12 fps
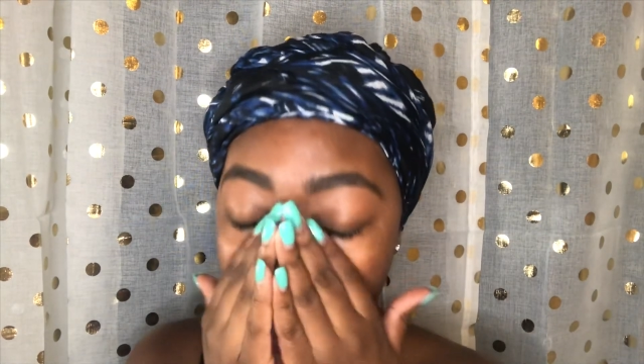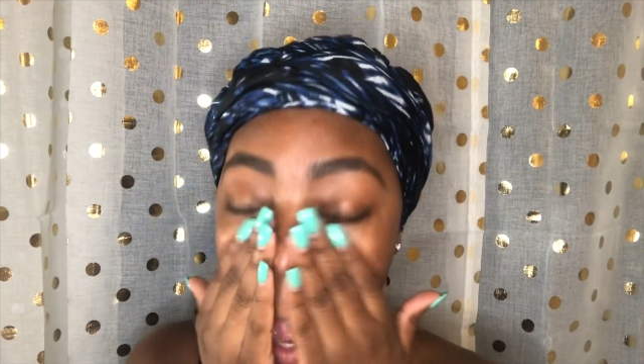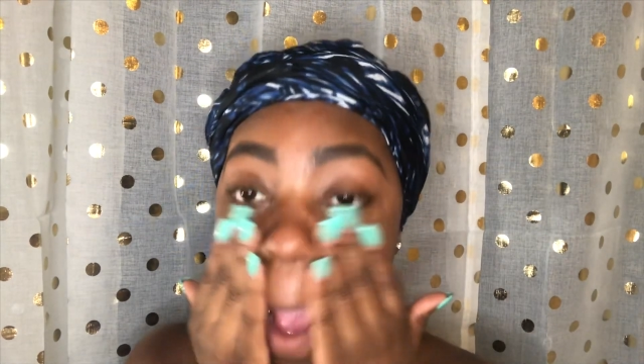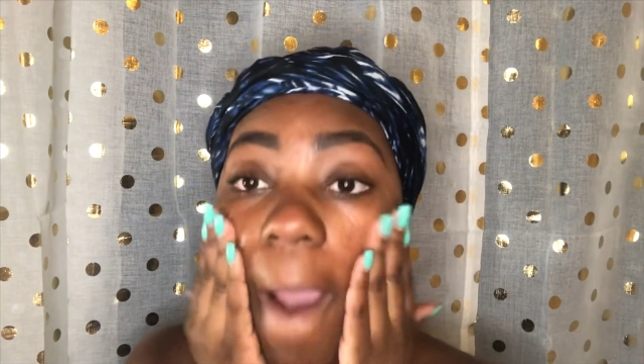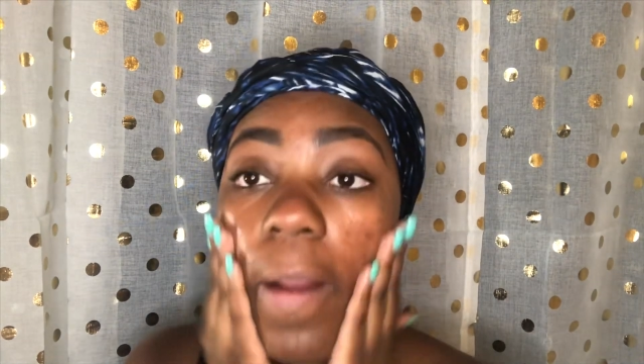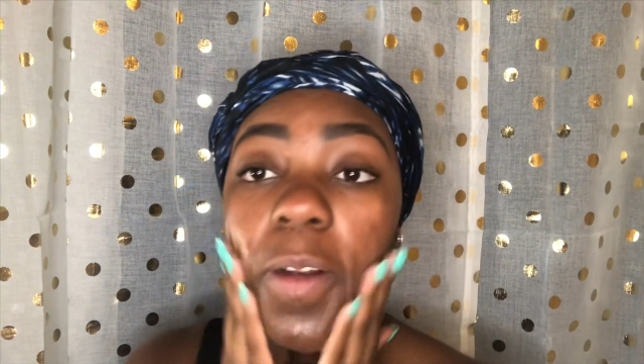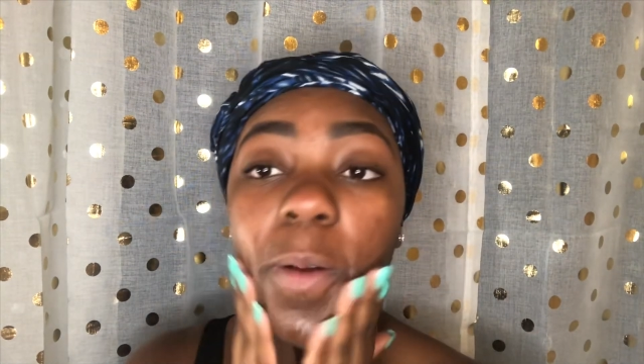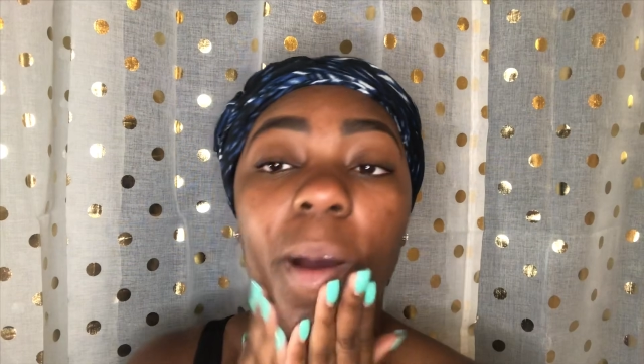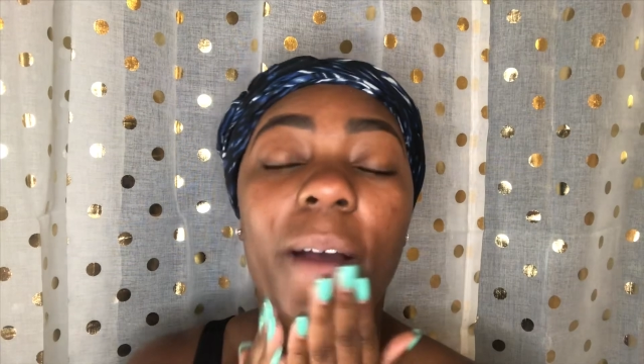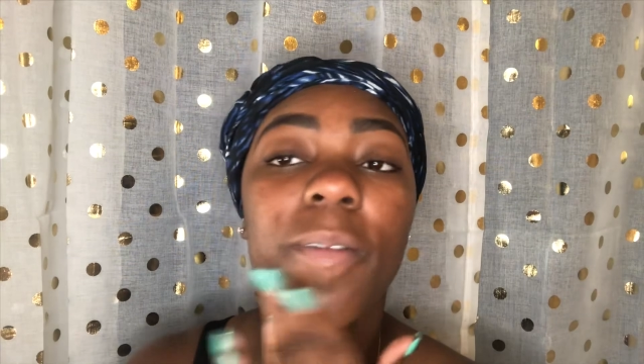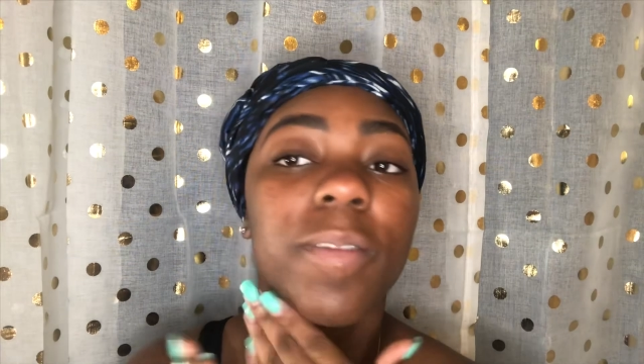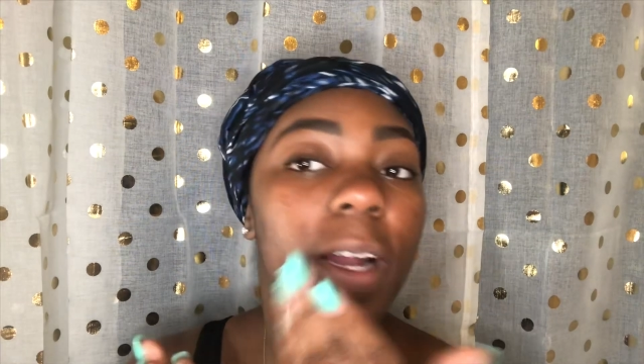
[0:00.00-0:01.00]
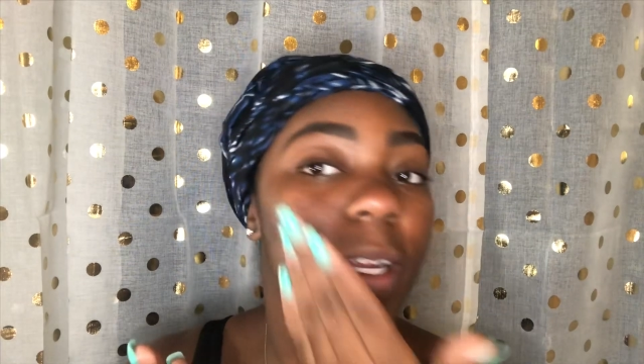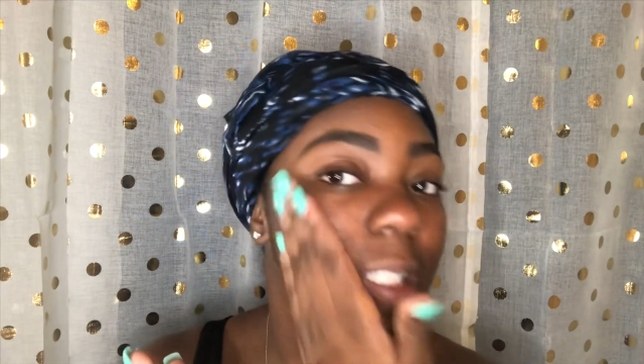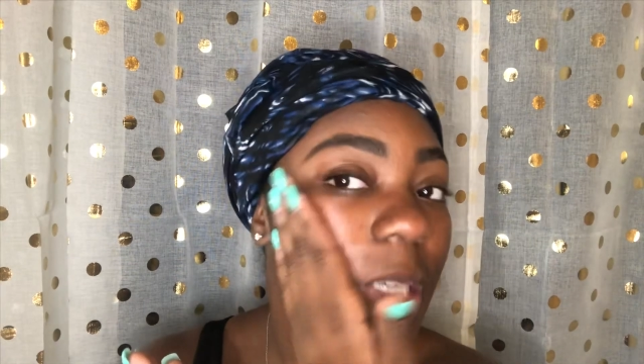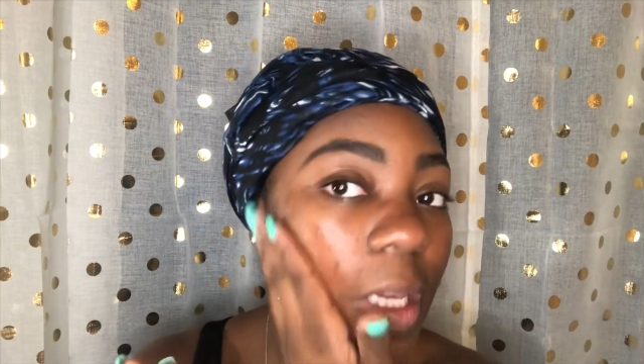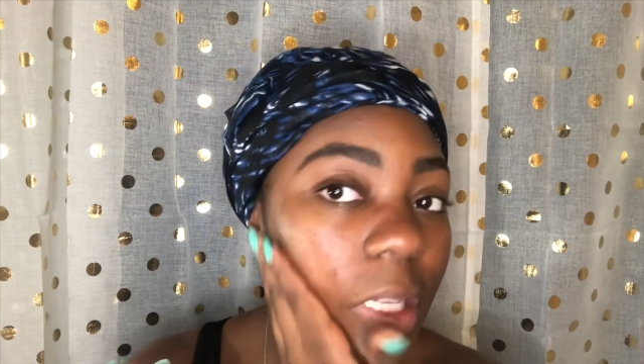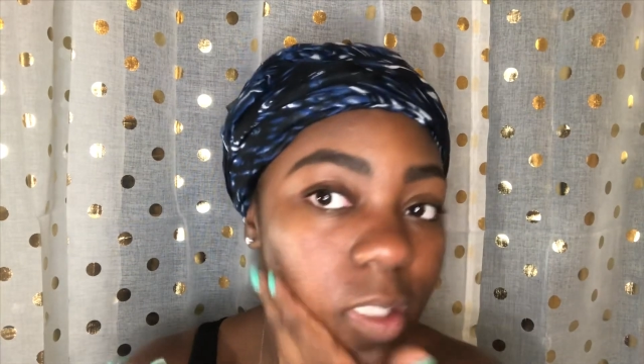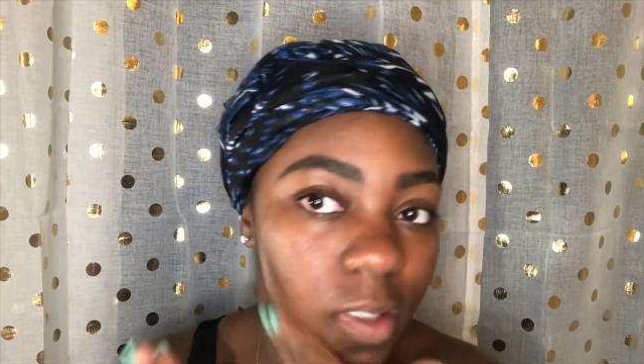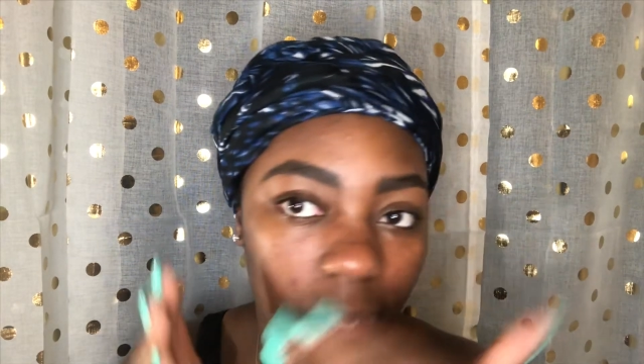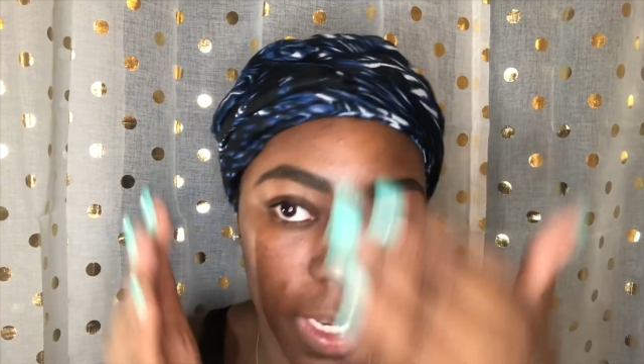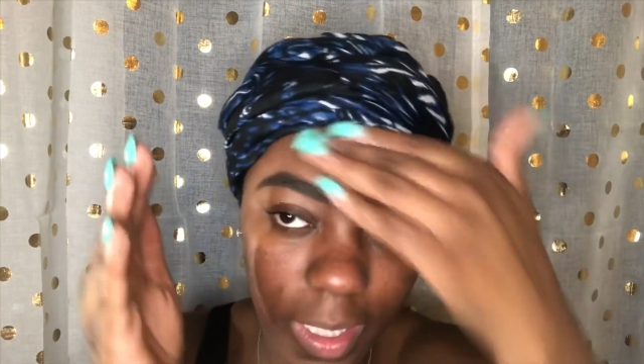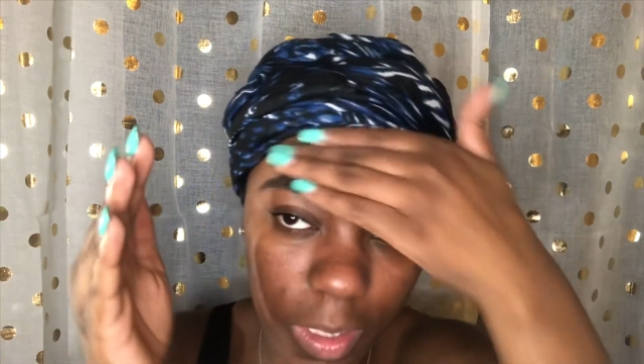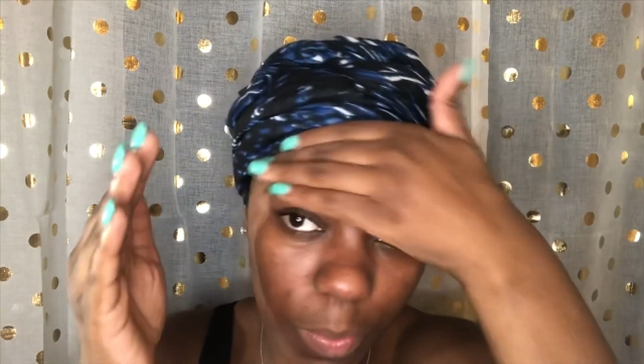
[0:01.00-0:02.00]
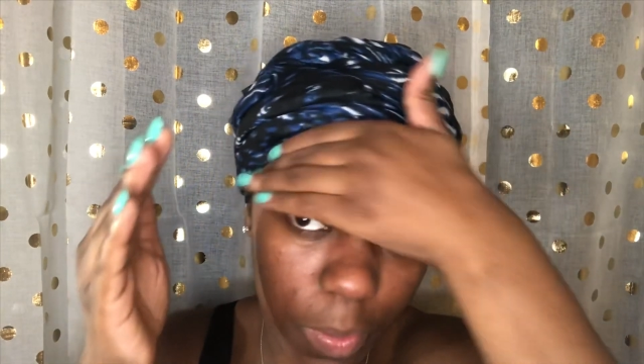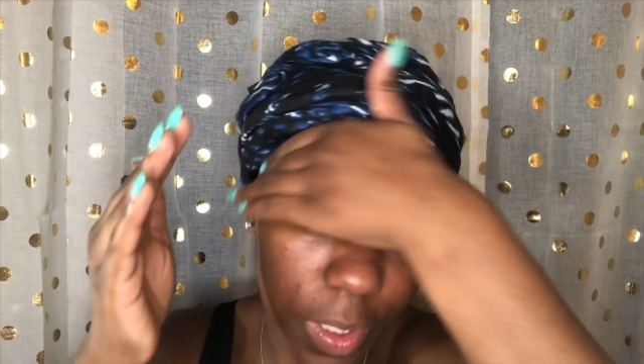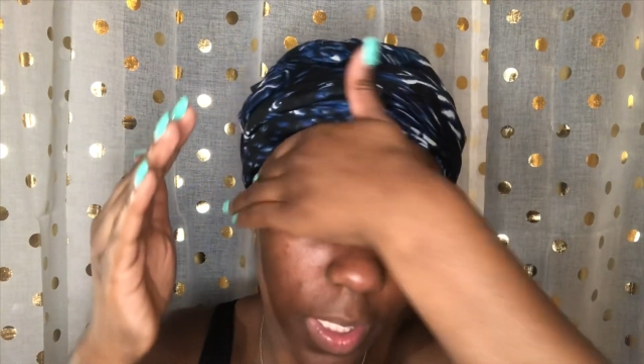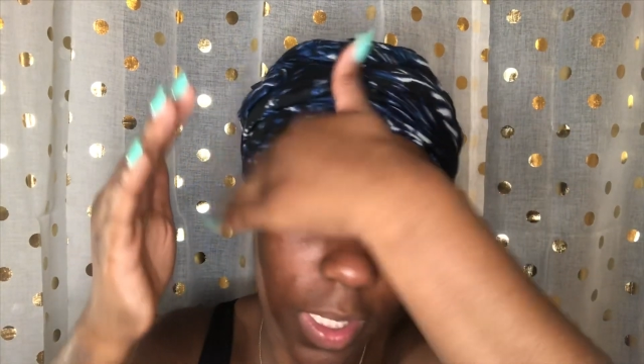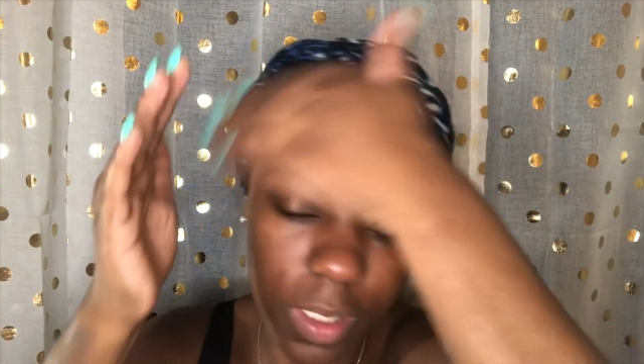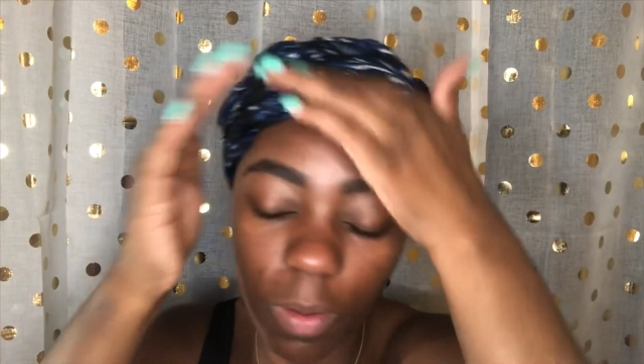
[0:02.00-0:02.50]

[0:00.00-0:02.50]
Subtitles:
I do have dry skin, so I like to put this